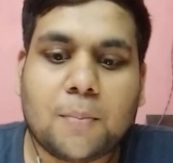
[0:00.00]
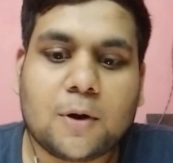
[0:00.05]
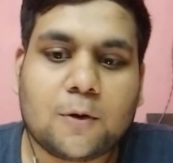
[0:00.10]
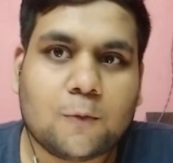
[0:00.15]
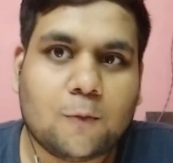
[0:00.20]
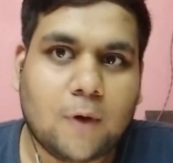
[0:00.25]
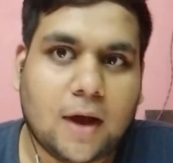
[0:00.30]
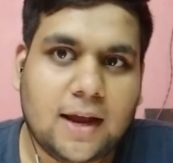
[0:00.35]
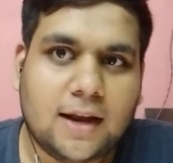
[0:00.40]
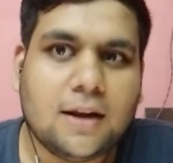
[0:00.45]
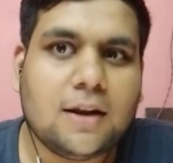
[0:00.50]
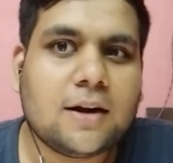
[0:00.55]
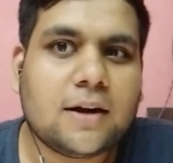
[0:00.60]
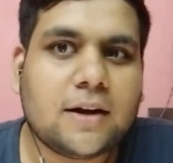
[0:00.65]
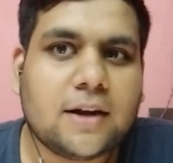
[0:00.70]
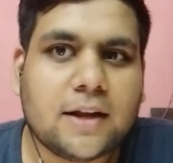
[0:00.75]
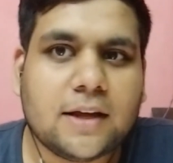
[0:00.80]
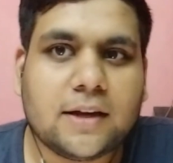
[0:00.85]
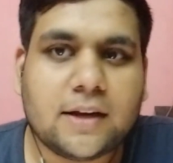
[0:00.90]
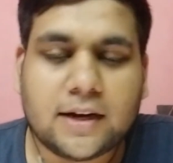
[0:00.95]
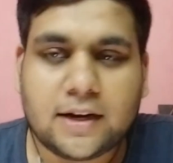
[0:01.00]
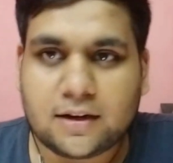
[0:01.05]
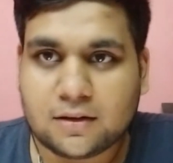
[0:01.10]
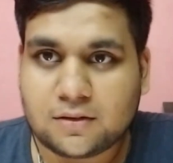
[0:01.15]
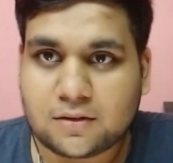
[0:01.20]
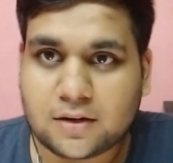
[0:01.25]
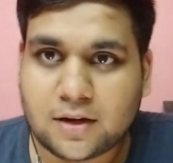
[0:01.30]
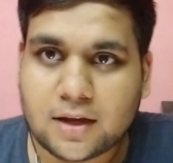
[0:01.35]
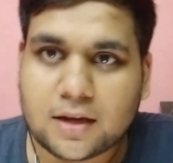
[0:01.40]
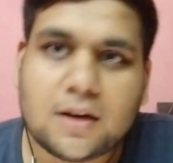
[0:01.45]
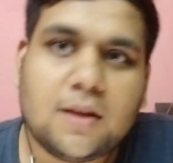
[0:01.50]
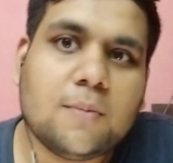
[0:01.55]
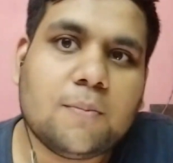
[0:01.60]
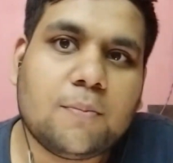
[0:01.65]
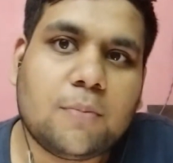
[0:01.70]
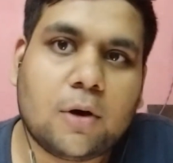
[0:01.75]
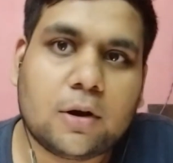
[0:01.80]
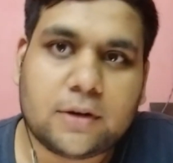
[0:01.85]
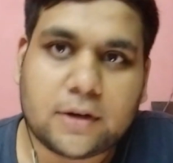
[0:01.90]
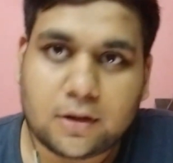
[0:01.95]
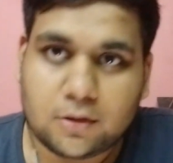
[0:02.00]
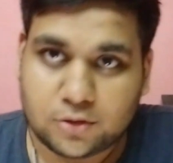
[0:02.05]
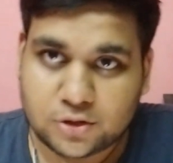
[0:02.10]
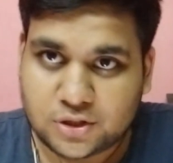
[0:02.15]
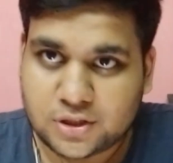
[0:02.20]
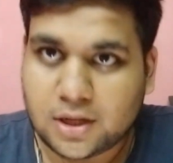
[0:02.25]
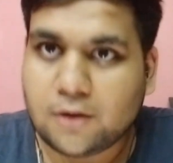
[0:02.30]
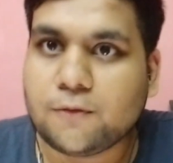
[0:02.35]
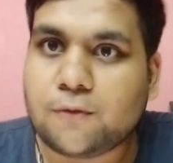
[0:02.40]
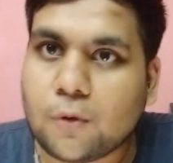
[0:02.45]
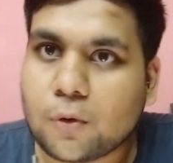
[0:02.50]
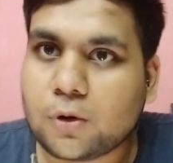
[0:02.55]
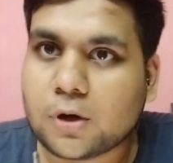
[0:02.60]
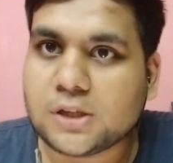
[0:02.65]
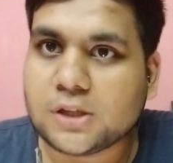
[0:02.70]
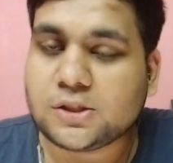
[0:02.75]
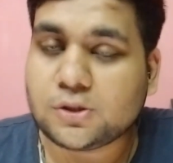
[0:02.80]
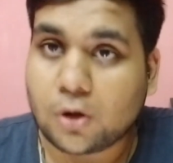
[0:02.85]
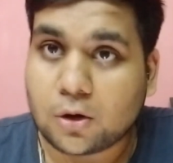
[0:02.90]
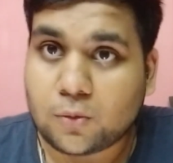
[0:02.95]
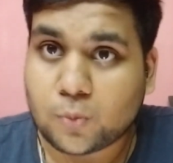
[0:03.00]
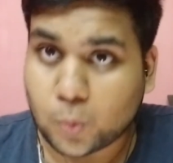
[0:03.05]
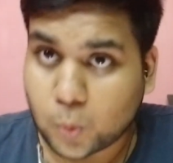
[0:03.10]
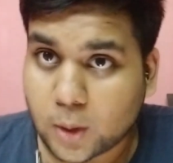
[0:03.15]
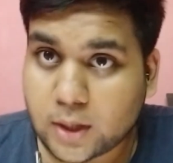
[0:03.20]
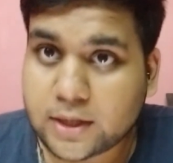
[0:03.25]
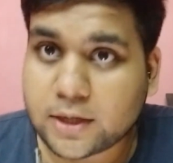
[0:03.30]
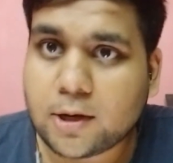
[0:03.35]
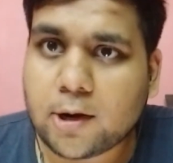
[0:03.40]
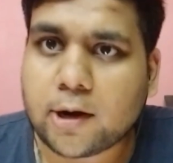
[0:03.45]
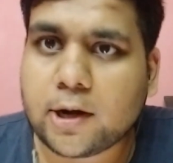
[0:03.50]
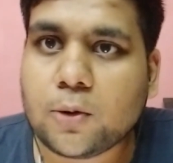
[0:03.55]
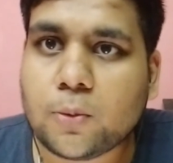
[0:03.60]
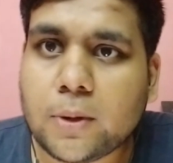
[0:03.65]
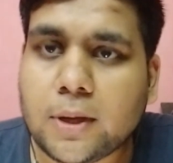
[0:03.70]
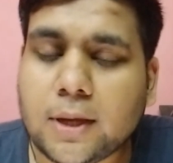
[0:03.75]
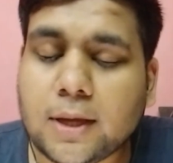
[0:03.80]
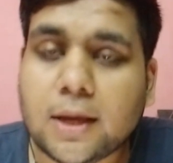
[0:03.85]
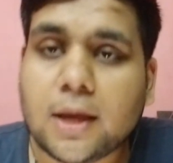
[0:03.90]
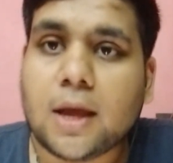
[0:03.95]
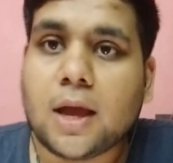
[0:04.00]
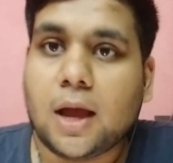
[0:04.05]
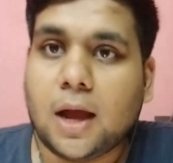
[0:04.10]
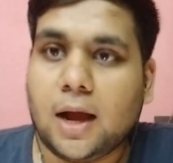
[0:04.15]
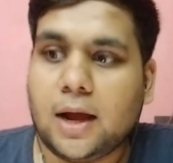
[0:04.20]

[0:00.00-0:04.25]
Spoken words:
But while learning, it is really important to stay focused on what you are doing